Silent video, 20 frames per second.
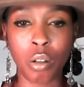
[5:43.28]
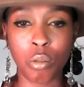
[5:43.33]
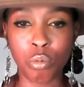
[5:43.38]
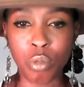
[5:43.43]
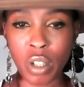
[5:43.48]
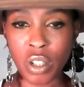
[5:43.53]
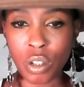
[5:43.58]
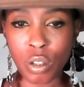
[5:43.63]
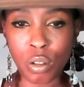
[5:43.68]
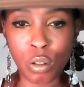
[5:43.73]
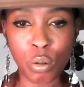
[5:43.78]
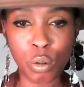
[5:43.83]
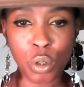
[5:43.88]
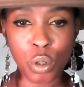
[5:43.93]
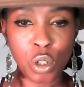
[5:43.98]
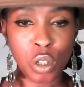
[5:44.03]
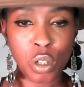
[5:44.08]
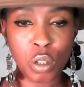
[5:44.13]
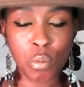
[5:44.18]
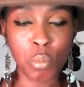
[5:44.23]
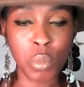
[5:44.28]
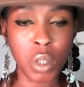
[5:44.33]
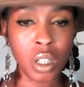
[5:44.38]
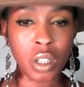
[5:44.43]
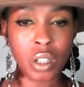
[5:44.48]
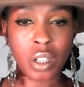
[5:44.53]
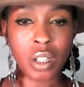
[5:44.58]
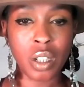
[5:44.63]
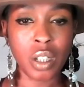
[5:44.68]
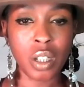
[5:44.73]
resolution
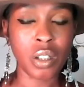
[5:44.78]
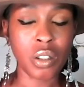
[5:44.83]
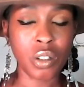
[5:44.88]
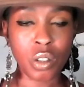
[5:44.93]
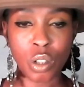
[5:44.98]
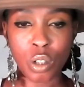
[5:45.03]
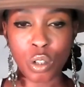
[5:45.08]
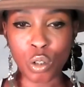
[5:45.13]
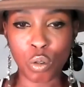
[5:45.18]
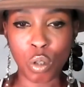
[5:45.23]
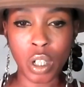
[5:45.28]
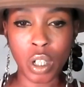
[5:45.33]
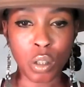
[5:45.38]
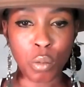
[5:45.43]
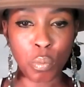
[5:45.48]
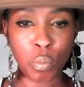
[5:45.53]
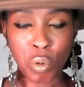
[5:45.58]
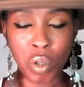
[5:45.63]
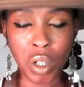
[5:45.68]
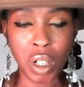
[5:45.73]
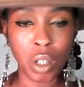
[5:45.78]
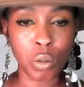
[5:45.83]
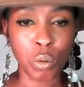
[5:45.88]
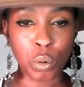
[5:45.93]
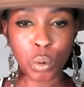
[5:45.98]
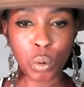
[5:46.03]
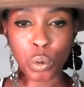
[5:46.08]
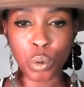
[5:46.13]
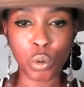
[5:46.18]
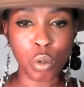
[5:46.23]
meetings to try to bring
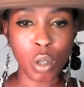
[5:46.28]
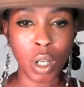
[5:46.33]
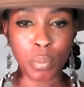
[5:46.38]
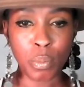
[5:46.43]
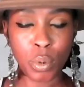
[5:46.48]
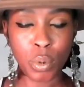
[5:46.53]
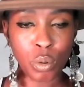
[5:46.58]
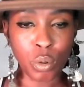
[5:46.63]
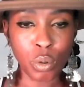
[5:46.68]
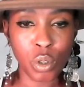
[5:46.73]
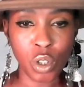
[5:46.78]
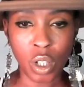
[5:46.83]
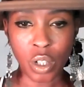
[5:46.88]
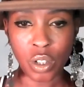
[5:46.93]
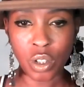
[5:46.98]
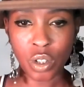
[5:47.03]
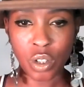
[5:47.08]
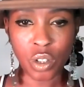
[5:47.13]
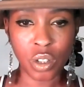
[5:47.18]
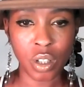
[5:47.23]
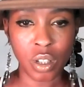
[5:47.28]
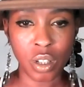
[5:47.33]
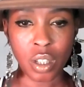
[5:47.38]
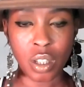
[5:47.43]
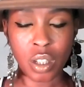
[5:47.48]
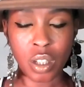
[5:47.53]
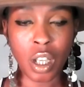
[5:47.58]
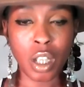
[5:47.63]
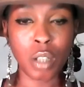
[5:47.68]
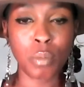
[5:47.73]
all tribunal judges to the
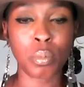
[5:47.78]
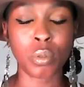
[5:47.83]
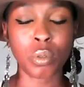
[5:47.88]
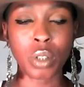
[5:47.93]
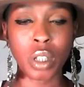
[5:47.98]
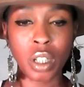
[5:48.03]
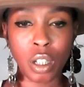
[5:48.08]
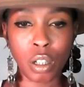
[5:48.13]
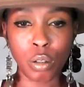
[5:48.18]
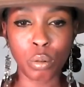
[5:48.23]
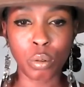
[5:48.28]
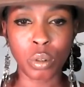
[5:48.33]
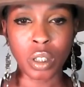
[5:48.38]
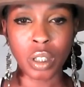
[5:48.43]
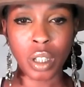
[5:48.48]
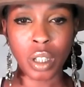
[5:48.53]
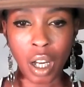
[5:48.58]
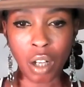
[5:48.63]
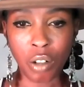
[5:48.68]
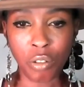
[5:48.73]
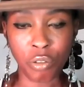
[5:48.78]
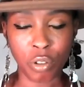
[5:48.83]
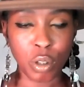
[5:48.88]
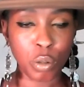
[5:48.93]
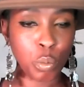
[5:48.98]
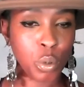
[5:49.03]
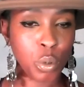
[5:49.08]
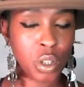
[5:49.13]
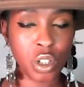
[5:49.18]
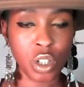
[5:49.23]
table, including Alfred,
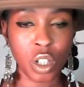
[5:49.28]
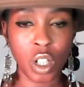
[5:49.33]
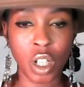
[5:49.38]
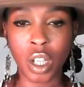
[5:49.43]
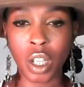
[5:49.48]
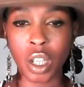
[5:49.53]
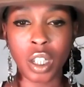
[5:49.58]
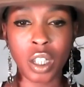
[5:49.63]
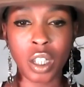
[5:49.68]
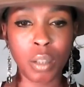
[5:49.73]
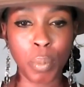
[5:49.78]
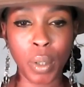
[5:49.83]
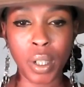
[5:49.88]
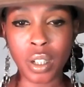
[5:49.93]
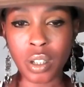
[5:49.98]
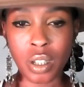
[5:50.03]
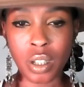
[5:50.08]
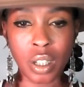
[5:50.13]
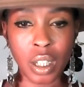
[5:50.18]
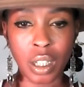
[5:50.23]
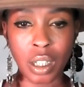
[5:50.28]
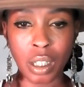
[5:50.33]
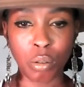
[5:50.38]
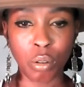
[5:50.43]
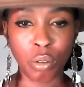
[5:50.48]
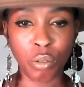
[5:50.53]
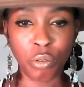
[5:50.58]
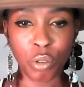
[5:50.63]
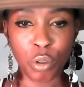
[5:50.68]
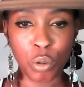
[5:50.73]
which he basically
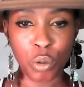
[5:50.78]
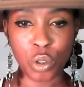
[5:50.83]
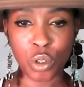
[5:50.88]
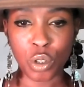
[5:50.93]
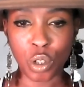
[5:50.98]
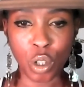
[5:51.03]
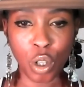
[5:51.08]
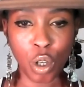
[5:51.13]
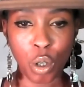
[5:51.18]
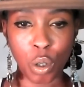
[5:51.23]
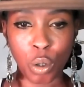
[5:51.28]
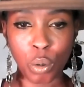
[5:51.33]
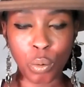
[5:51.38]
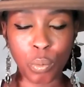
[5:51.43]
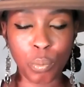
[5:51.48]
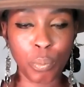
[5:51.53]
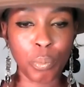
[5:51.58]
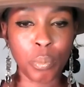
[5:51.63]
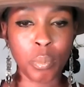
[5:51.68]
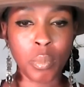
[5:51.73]
refused to go.